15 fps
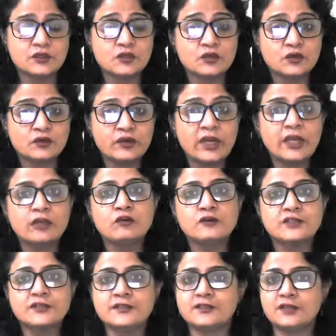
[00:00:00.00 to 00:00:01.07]
So read
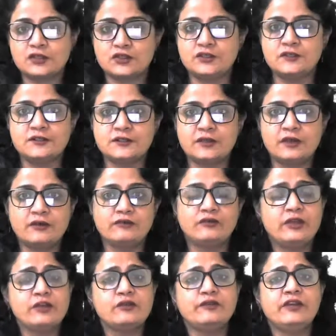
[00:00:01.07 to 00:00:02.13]
those instructions
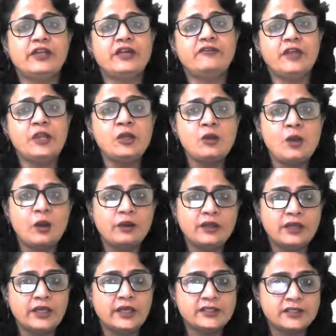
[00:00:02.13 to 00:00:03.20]
carefully. You will have
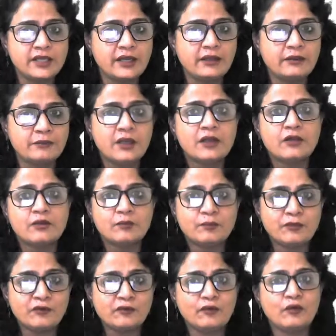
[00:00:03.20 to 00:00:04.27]
inordinate time
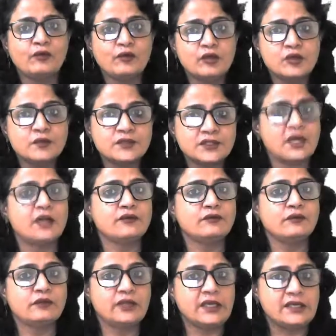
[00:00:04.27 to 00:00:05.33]
before you start
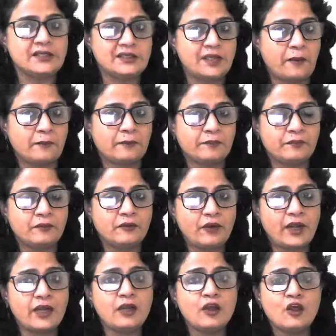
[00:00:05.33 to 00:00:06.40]
for the exam.
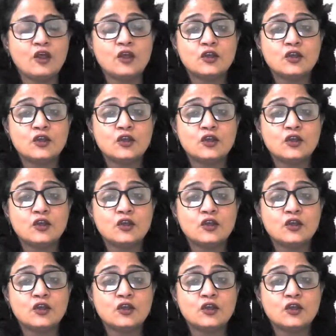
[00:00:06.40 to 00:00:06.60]
right?